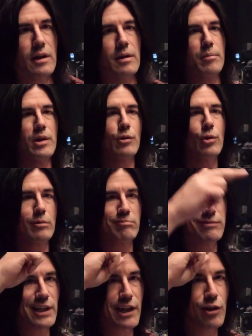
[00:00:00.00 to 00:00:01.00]
I'm Thorn.
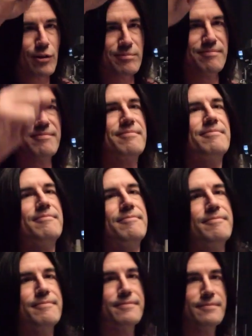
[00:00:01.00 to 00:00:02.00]
Take
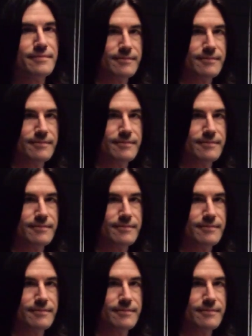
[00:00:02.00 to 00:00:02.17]
care.